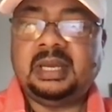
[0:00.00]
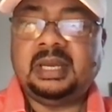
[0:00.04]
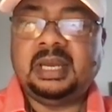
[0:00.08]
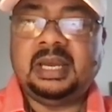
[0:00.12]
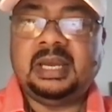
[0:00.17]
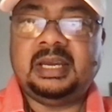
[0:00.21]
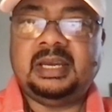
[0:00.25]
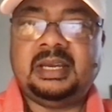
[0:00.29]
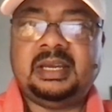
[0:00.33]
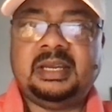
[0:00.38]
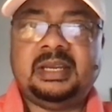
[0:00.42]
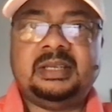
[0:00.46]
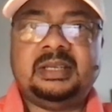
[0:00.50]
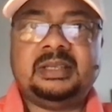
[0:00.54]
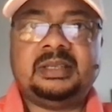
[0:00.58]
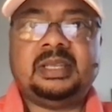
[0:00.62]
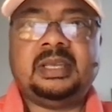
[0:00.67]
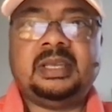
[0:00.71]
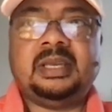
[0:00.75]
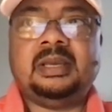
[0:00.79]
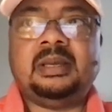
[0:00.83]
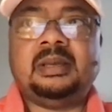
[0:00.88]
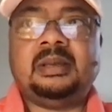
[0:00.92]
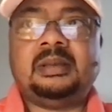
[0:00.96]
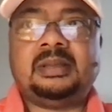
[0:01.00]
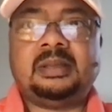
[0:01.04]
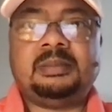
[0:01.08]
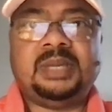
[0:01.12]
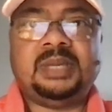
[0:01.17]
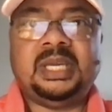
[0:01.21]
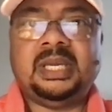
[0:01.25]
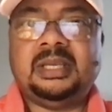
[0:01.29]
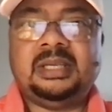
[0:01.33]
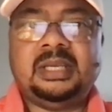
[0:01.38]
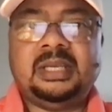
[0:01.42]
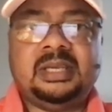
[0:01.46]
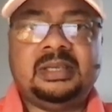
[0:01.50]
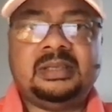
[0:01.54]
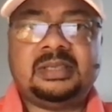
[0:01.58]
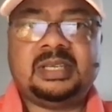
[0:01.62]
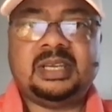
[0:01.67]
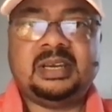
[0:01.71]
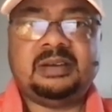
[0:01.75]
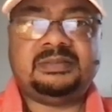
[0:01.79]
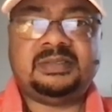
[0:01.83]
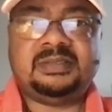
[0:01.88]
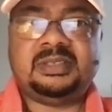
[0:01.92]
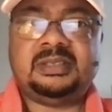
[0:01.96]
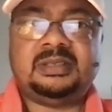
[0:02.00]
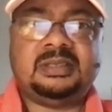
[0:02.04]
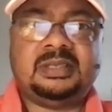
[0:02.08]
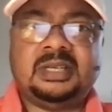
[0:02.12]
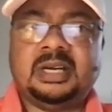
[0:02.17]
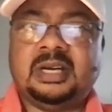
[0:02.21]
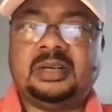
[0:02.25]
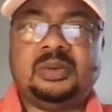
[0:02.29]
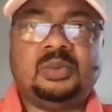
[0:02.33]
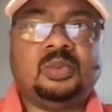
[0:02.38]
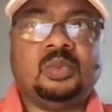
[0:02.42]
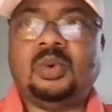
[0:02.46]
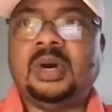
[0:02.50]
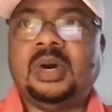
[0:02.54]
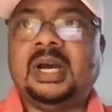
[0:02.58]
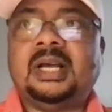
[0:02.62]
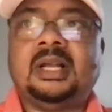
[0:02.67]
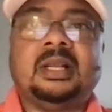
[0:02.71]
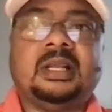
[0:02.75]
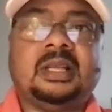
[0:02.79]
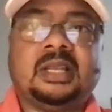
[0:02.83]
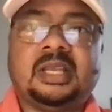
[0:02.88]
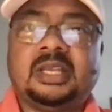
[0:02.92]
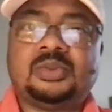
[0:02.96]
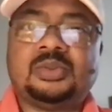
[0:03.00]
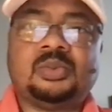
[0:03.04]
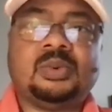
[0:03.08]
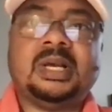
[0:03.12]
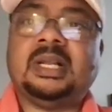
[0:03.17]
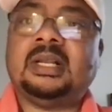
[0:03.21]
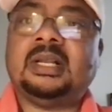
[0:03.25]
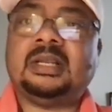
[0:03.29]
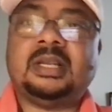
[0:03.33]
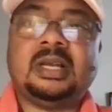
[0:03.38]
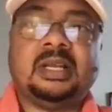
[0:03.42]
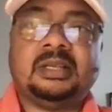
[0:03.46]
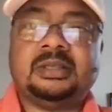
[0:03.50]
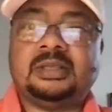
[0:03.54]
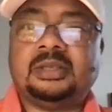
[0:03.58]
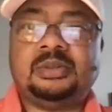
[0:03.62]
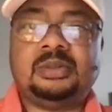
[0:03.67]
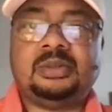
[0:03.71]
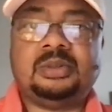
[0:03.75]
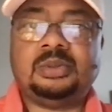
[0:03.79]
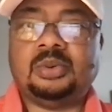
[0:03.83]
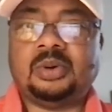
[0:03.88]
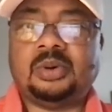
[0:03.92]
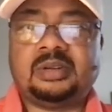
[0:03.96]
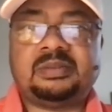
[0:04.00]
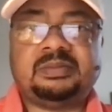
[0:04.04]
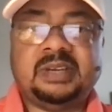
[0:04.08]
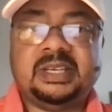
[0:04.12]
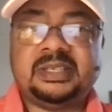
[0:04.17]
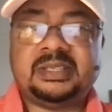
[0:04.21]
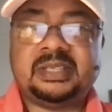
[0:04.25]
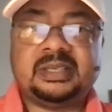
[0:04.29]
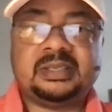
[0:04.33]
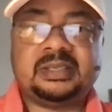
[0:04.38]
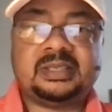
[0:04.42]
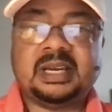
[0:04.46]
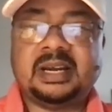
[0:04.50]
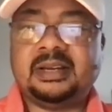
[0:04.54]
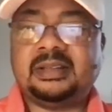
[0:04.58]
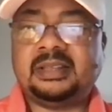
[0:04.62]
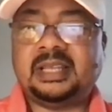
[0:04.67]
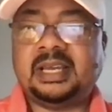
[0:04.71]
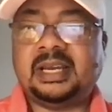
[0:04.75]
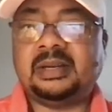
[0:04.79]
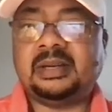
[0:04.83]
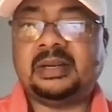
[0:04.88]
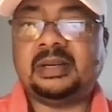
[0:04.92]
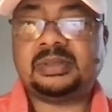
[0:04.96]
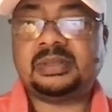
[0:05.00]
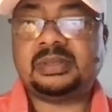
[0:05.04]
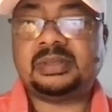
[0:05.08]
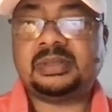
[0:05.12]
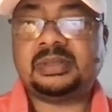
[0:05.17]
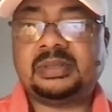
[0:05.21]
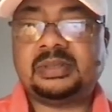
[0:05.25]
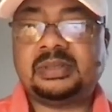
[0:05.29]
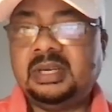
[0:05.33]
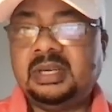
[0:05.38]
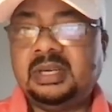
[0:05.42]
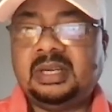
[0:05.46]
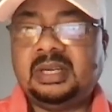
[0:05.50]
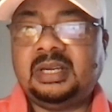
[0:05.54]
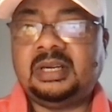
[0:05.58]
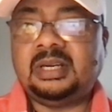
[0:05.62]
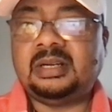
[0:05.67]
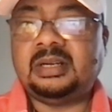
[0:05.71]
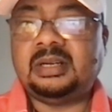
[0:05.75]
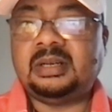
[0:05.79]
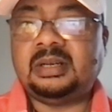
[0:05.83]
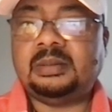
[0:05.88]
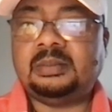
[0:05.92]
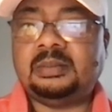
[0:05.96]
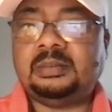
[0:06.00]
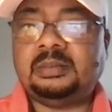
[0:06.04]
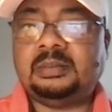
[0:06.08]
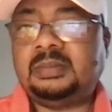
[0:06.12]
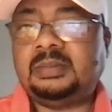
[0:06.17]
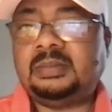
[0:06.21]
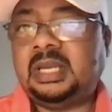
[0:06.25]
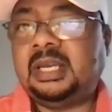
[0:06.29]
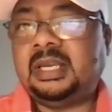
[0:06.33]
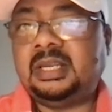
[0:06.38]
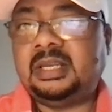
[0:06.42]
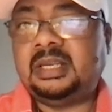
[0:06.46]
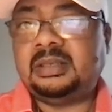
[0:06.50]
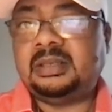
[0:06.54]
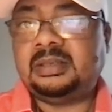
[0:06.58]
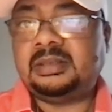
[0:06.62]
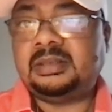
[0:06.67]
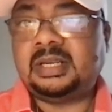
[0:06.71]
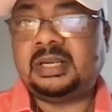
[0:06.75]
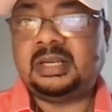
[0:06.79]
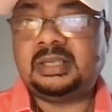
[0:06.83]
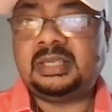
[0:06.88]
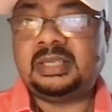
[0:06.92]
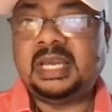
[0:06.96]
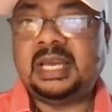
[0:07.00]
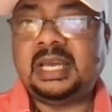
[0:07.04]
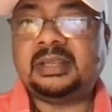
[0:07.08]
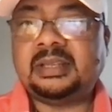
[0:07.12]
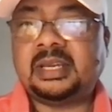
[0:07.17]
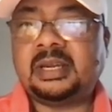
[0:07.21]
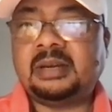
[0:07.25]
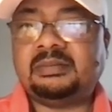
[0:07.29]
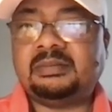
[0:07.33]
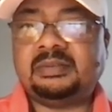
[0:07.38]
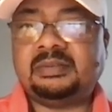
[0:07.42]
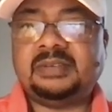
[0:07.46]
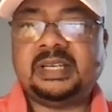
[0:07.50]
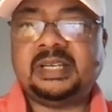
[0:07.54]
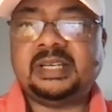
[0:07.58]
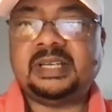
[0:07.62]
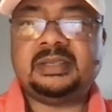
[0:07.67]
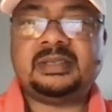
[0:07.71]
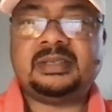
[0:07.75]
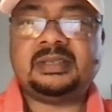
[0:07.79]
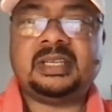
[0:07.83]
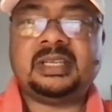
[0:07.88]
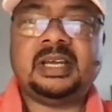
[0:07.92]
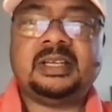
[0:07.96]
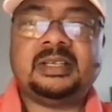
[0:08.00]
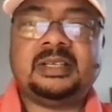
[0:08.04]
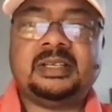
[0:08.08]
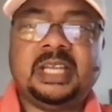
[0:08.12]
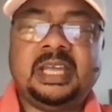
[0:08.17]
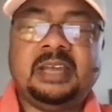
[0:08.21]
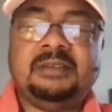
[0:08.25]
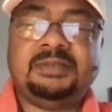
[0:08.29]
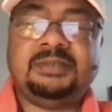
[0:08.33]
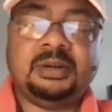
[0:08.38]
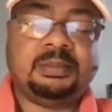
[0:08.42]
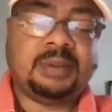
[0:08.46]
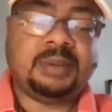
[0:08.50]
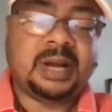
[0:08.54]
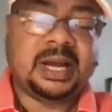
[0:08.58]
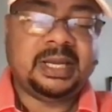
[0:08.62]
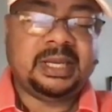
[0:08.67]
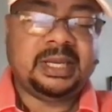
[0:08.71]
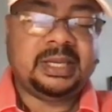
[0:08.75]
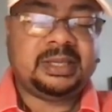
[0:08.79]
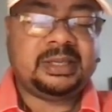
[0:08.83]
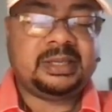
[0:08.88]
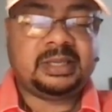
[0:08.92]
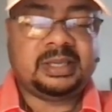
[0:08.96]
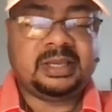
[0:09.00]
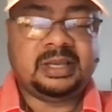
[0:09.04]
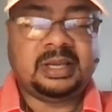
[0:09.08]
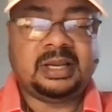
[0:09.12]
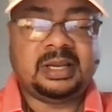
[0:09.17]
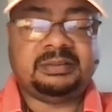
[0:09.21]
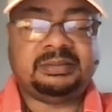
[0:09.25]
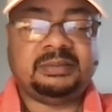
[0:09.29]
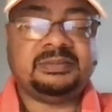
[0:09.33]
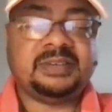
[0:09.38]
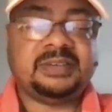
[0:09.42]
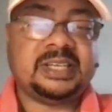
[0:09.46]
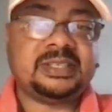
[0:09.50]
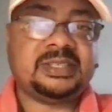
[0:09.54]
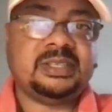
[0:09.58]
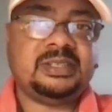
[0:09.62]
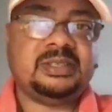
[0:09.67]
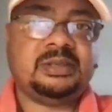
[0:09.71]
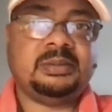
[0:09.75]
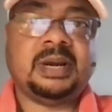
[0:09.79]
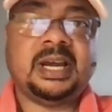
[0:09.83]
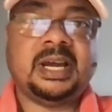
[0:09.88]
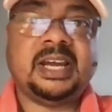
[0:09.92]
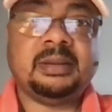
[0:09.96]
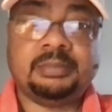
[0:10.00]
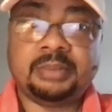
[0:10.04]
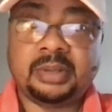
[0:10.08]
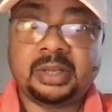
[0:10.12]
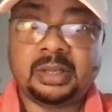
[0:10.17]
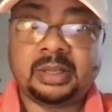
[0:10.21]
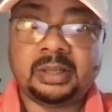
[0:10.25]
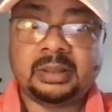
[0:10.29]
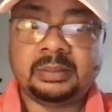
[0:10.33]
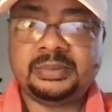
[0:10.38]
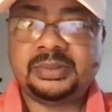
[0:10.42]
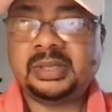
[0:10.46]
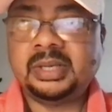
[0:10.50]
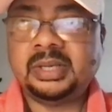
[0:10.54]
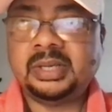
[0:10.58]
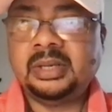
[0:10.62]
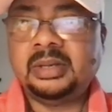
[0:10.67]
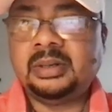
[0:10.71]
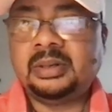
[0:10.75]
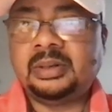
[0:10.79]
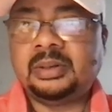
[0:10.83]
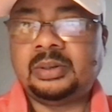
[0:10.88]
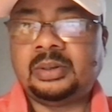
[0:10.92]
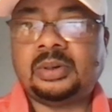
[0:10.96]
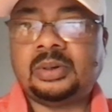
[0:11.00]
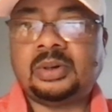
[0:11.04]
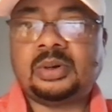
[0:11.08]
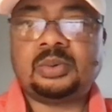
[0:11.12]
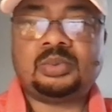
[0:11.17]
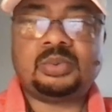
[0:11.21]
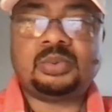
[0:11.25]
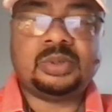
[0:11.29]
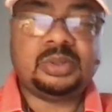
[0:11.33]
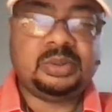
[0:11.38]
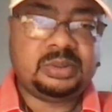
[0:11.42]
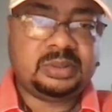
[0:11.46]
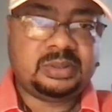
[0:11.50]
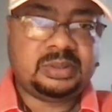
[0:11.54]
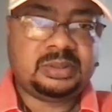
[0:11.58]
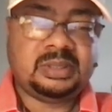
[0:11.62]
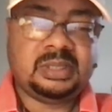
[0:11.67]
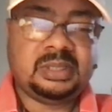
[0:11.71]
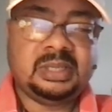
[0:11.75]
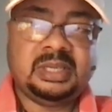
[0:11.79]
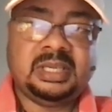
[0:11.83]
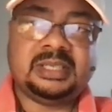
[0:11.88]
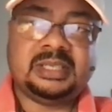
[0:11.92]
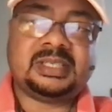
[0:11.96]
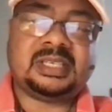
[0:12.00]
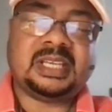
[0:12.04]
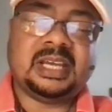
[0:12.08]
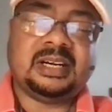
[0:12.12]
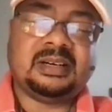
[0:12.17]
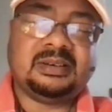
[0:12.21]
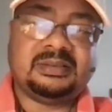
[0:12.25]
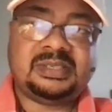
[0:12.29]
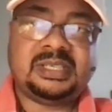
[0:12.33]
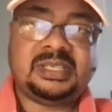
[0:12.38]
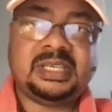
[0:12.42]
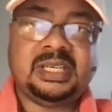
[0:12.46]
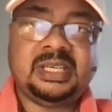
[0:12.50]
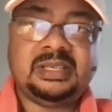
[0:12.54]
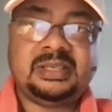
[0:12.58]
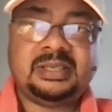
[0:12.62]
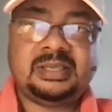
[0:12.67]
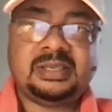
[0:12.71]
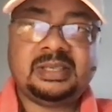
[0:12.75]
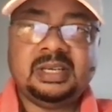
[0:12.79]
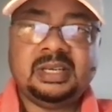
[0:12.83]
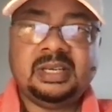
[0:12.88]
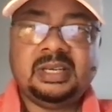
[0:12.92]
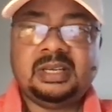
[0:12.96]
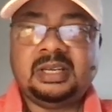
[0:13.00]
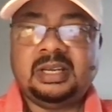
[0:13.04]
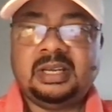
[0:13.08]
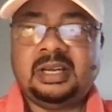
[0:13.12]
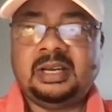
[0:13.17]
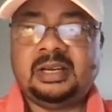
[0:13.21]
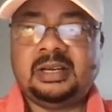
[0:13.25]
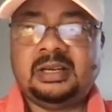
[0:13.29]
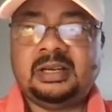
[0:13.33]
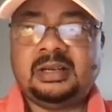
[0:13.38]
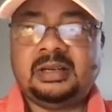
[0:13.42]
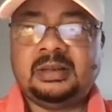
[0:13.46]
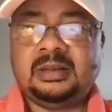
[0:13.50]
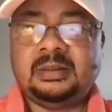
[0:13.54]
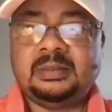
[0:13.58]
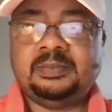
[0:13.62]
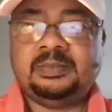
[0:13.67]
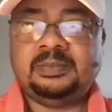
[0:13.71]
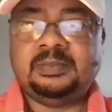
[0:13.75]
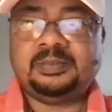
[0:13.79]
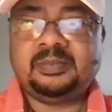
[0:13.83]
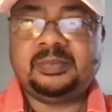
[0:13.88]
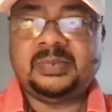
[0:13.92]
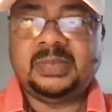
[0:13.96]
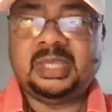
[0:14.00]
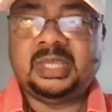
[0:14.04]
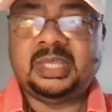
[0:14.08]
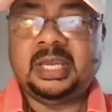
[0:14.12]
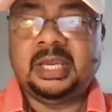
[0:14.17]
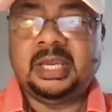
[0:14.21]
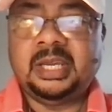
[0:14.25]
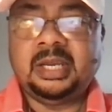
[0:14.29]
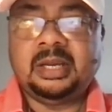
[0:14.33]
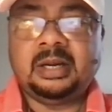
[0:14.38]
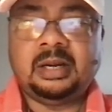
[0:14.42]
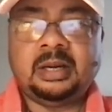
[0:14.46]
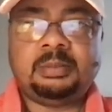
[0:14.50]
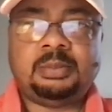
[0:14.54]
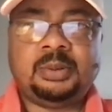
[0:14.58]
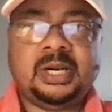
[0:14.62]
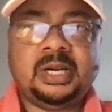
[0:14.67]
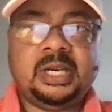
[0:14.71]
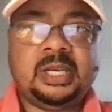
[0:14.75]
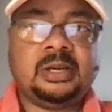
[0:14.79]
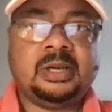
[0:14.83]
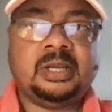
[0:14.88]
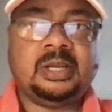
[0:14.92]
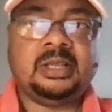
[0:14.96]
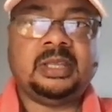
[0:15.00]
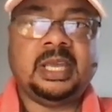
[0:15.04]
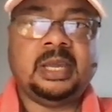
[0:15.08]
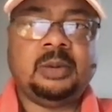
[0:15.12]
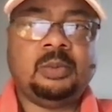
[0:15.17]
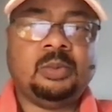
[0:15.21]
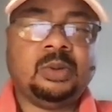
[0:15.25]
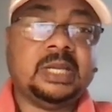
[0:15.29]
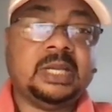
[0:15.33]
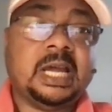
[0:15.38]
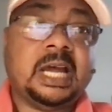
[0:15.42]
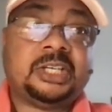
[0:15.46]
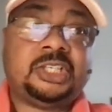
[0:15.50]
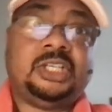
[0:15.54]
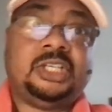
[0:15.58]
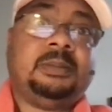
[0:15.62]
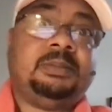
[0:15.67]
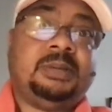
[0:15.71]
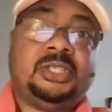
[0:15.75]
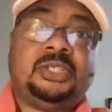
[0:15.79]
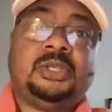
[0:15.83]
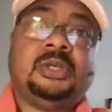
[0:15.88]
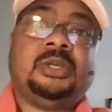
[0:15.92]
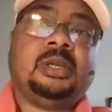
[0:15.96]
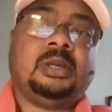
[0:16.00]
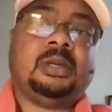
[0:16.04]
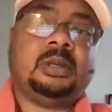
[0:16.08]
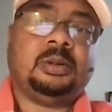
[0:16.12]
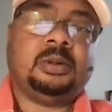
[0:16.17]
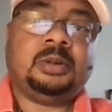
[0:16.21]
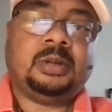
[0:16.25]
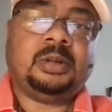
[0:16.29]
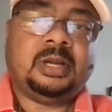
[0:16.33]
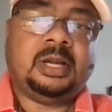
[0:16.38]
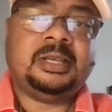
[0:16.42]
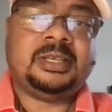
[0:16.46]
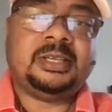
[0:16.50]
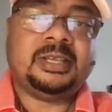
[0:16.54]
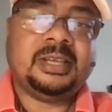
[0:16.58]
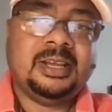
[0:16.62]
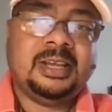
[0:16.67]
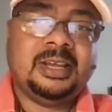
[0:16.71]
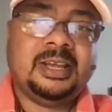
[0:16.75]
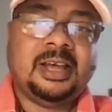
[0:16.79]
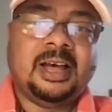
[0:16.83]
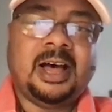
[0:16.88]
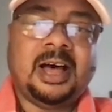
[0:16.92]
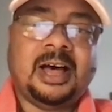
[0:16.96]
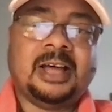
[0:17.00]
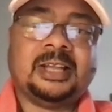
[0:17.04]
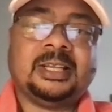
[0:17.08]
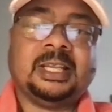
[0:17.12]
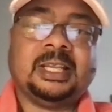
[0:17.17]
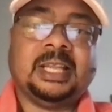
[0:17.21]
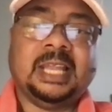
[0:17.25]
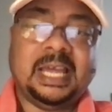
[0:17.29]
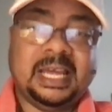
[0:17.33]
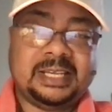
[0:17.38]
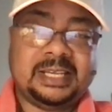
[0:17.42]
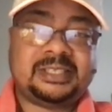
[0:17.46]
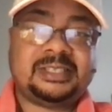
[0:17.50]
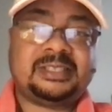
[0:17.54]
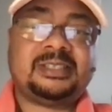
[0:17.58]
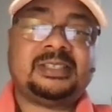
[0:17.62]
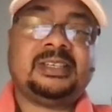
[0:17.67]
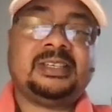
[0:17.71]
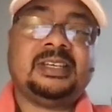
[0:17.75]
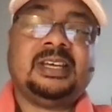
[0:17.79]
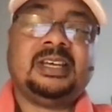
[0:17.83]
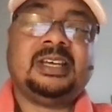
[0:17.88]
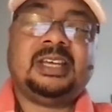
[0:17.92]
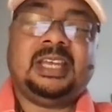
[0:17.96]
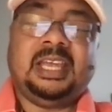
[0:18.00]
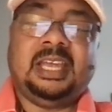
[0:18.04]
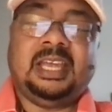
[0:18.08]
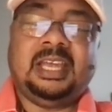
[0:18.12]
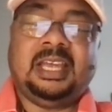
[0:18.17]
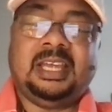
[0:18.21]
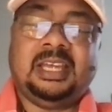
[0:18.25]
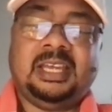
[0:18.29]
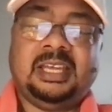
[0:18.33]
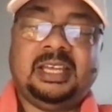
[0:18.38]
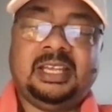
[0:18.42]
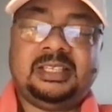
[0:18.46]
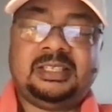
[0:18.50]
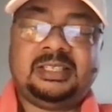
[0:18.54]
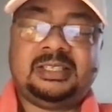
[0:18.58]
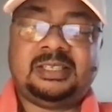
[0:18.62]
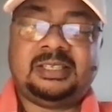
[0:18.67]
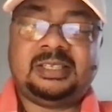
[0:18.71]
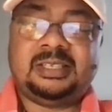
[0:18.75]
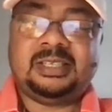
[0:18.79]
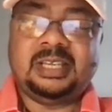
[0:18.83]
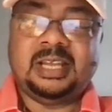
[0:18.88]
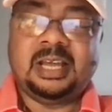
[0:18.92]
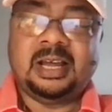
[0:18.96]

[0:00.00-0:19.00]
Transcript: And the peonies have done well as well on the north-facing side of the house. Yeah, they come from Vesi's. If you're buying from Vesi's, you're buying bulbs or roots instead of seeds. They are pretty good. They will not ship it to you unless it's